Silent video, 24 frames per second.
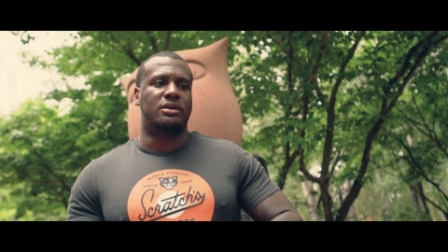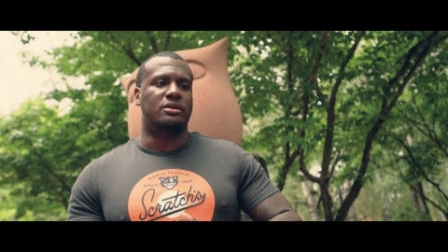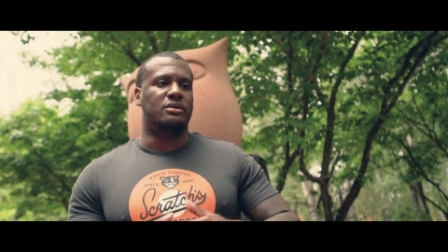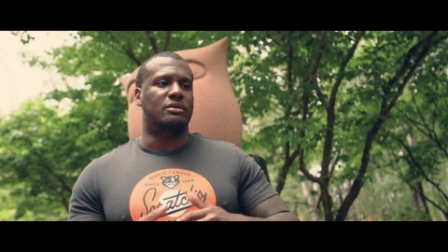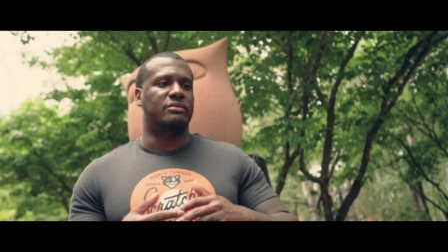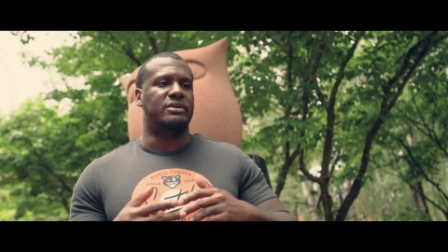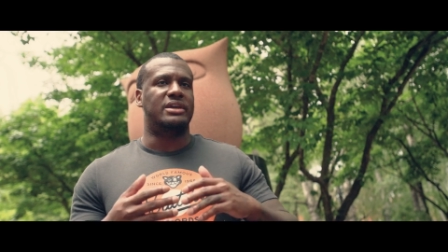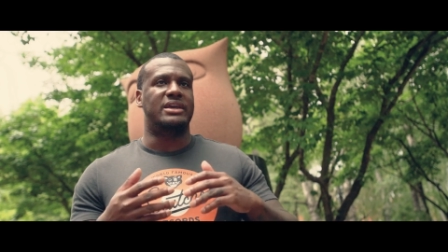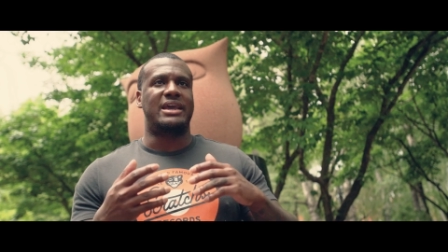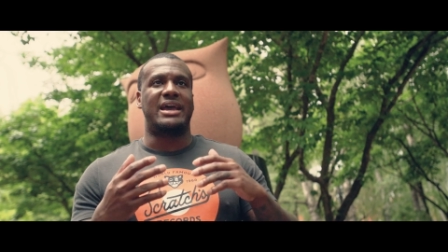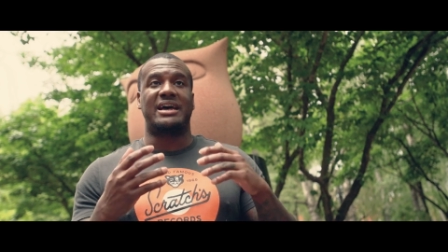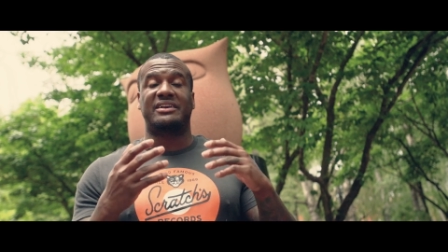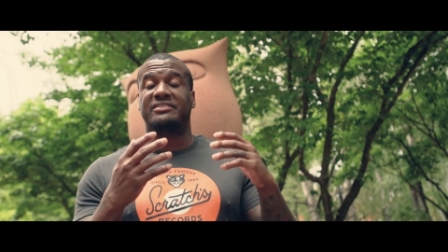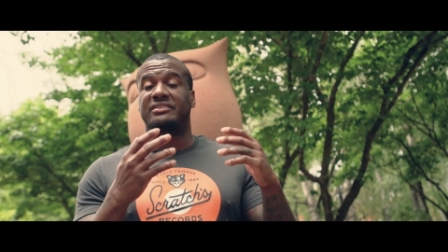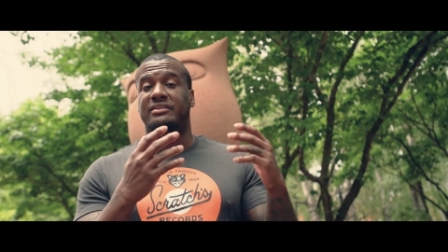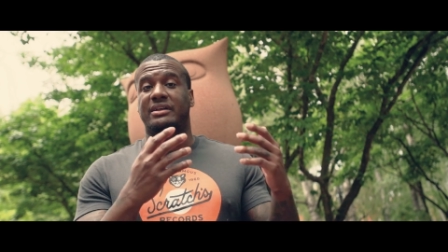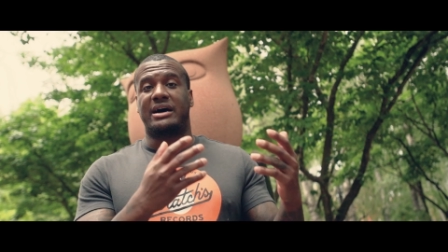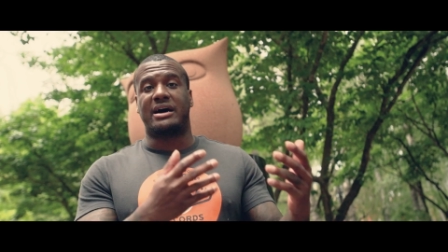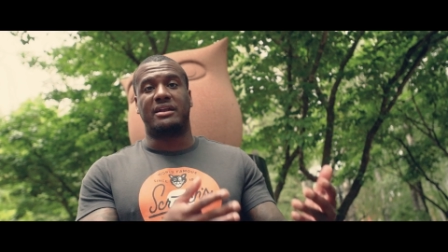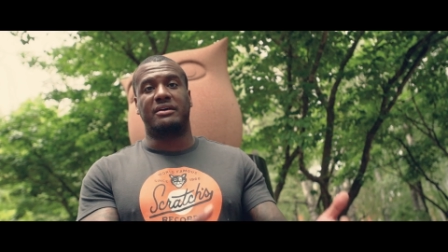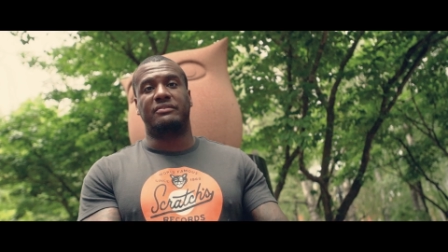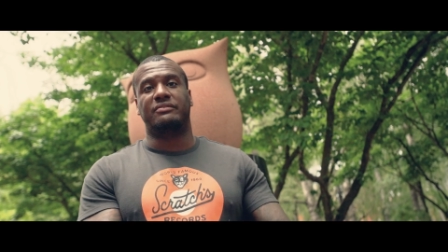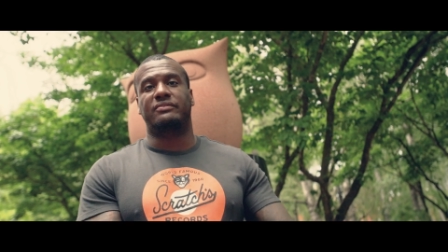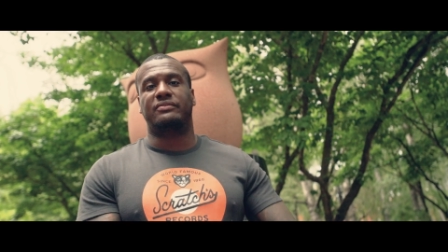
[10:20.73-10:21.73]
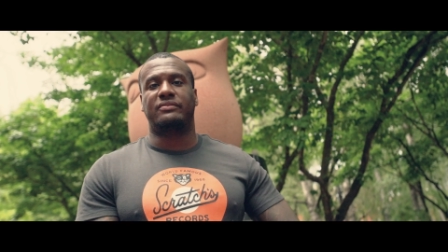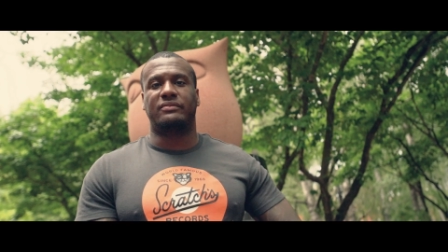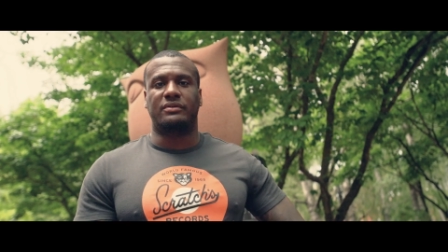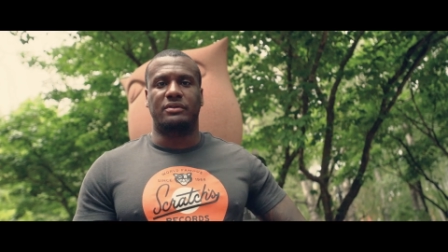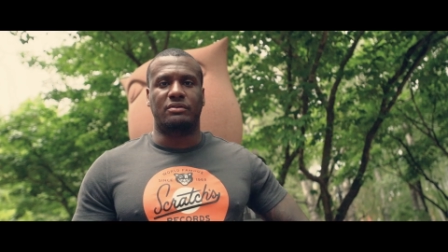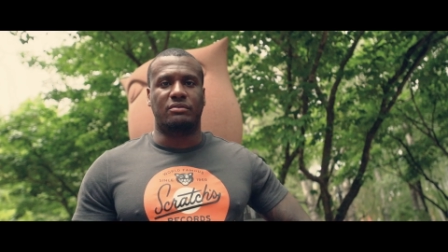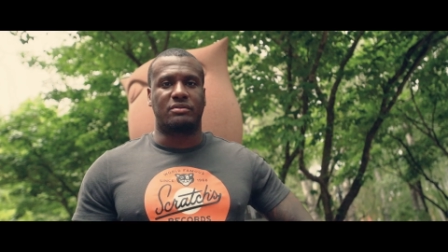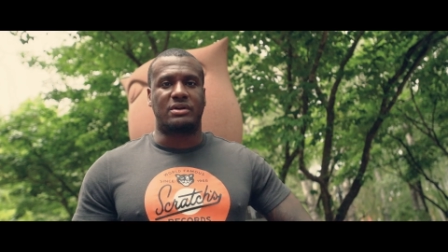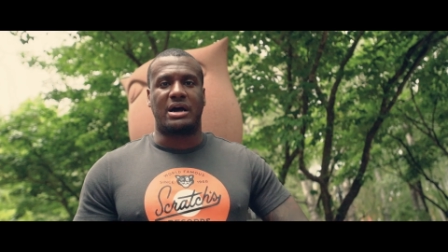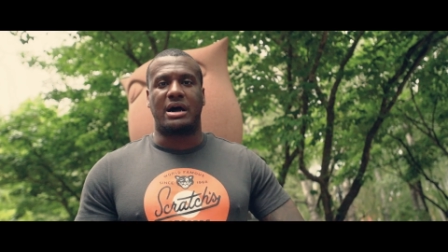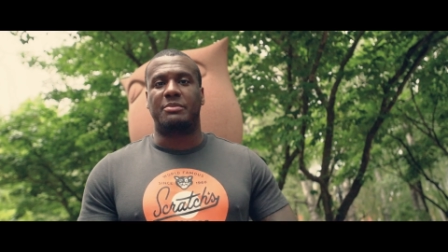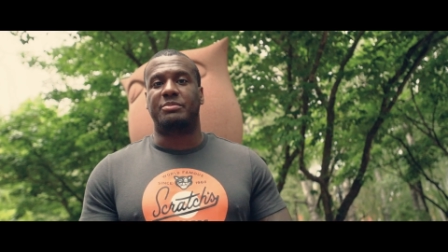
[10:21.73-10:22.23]
You know, he has a lot of, you
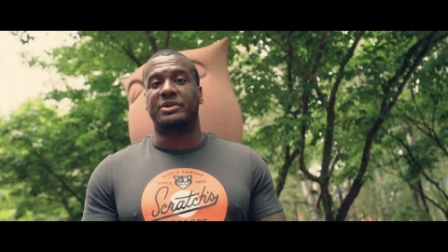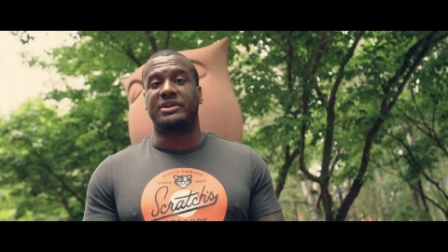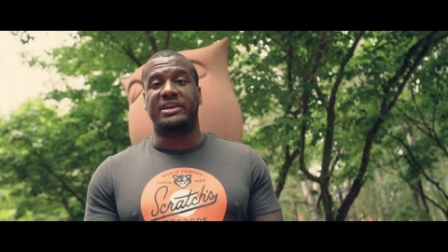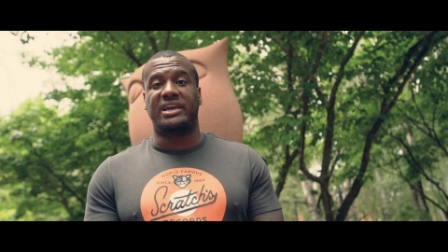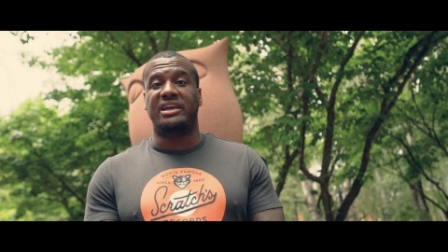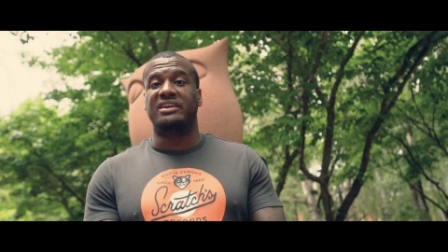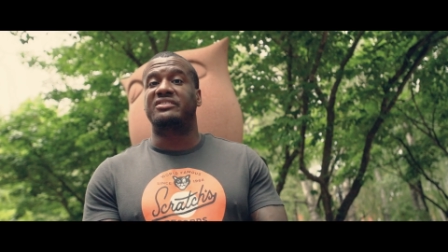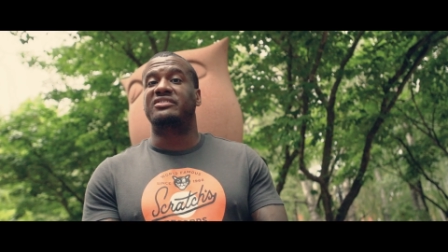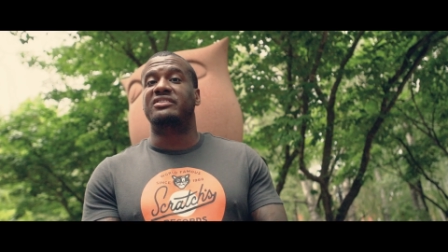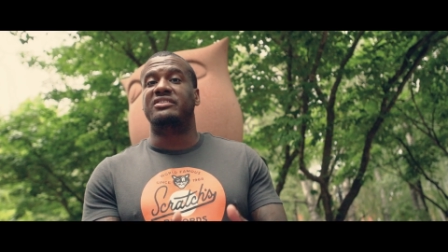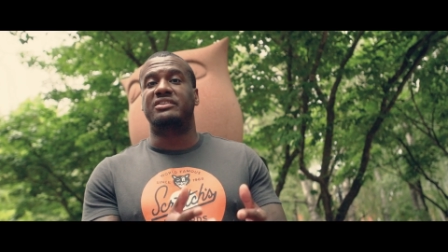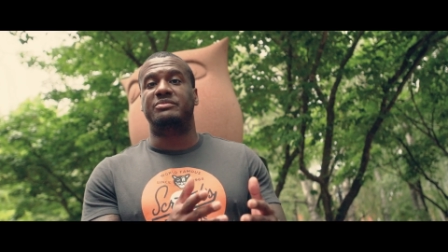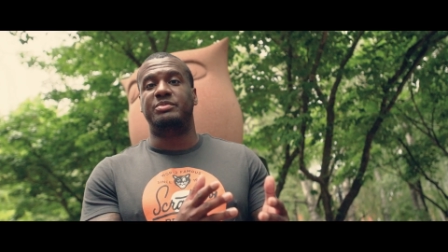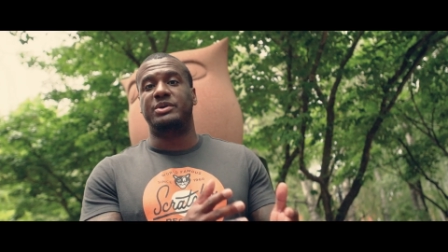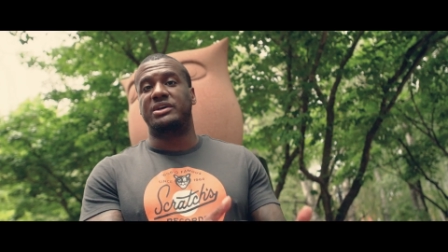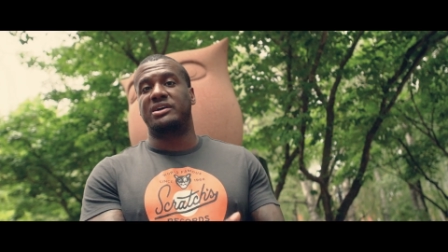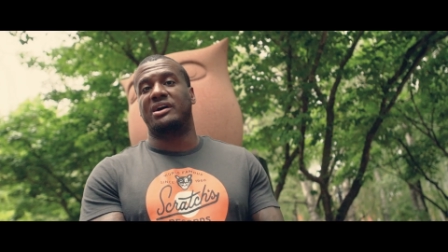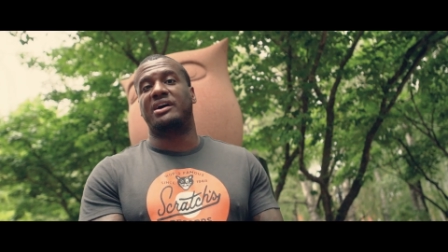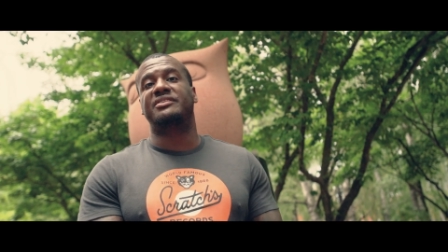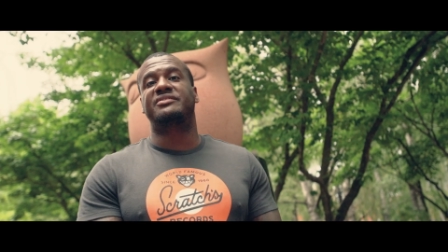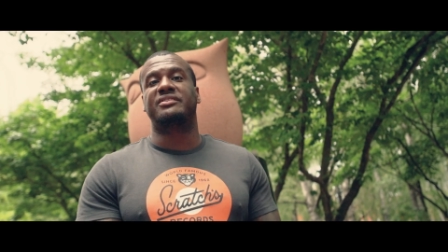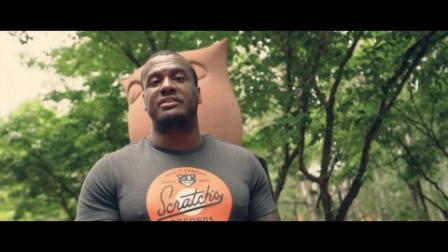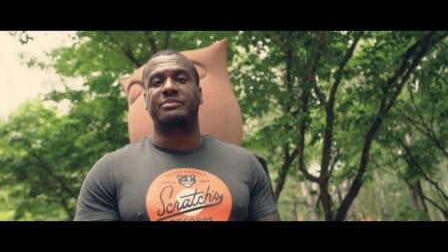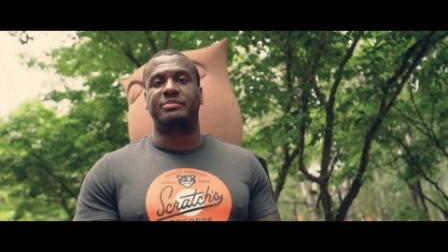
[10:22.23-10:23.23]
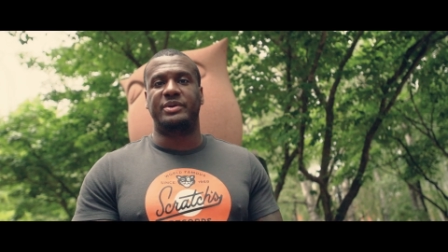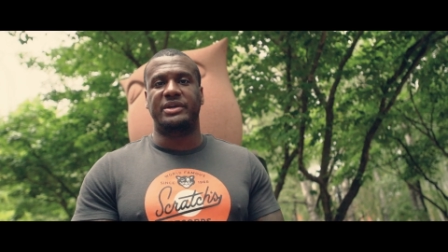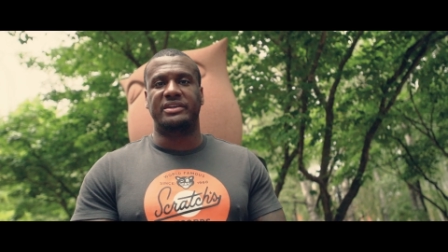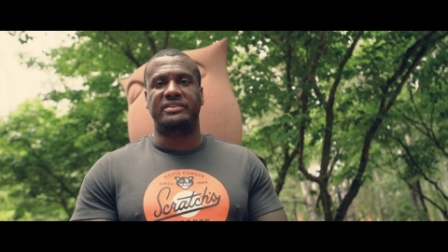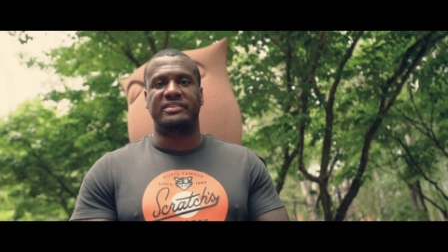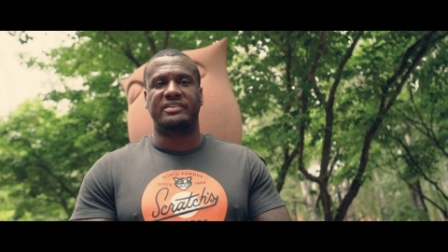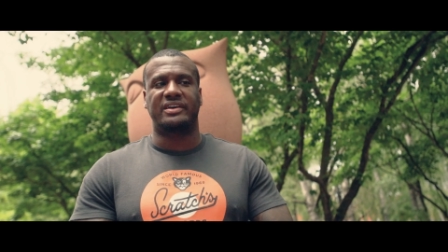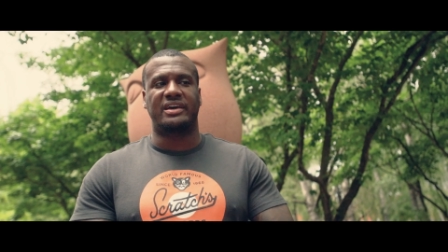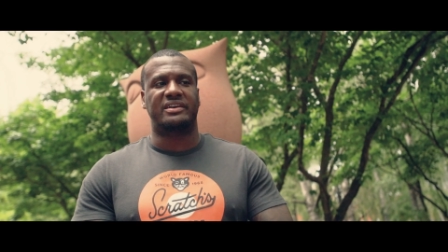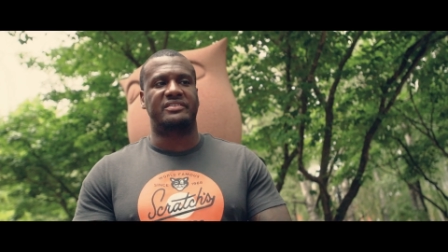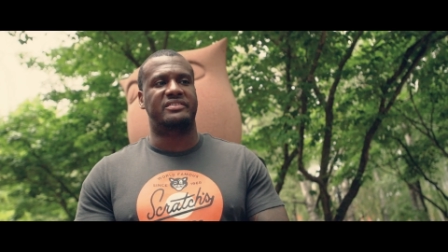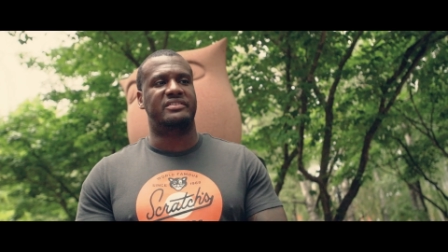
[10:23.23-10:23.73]
know, complications because of the
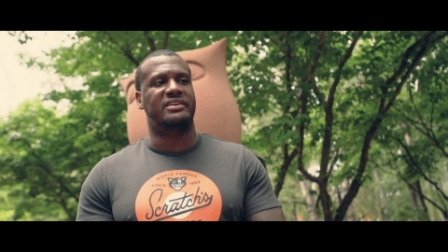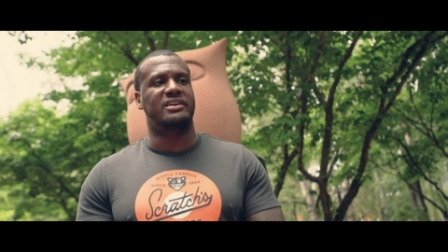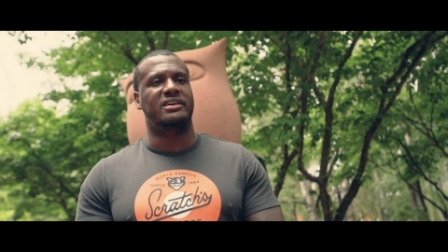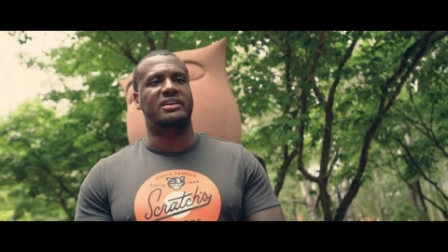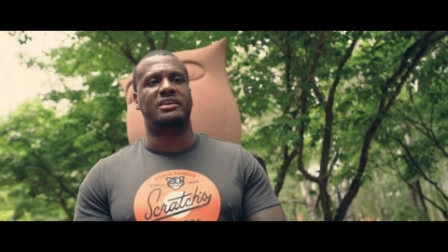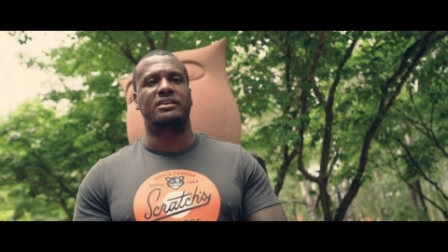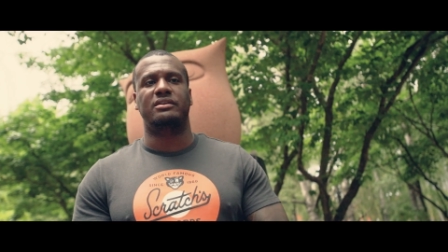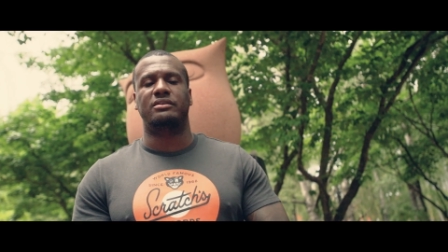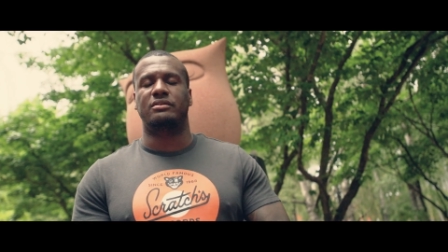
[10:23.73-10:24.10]
PTSD.